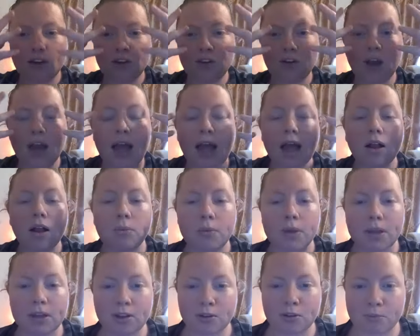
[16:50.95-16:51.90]
you're
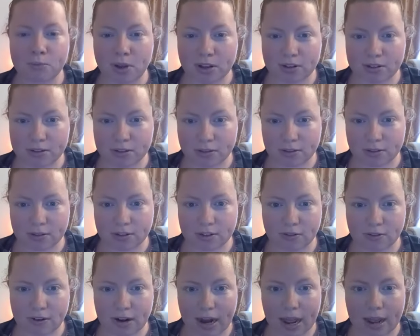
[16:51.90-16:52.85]
helping your muscles
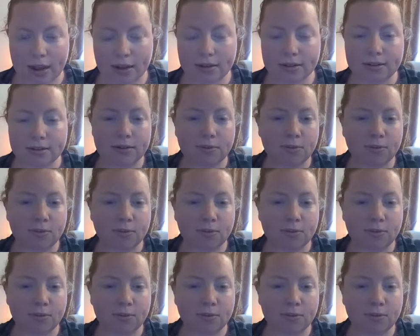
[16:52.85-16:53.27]
to relax.